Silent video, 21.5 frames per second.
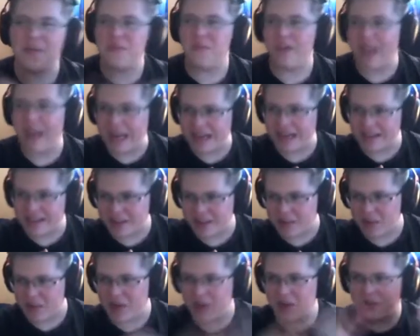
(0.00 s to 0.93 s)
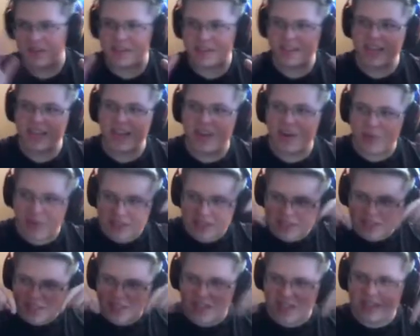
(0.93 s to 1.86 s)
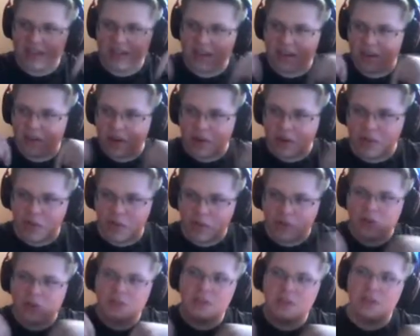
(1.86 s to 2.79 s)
Finally, we got all the side quests done around the world.